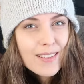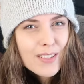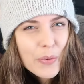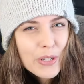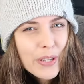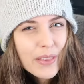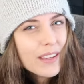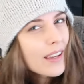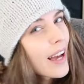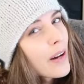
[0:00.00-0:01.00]
So what do you
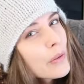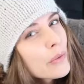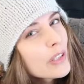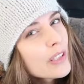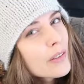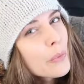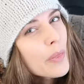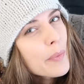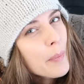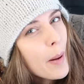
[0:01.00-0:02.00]
think? How would it look
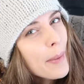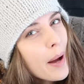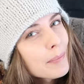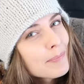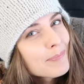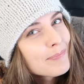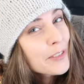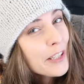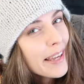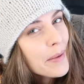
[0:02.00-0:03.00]
with the pom-pom?
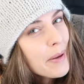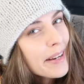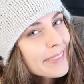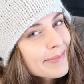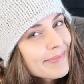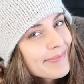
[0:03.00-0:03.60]
Do you like it better?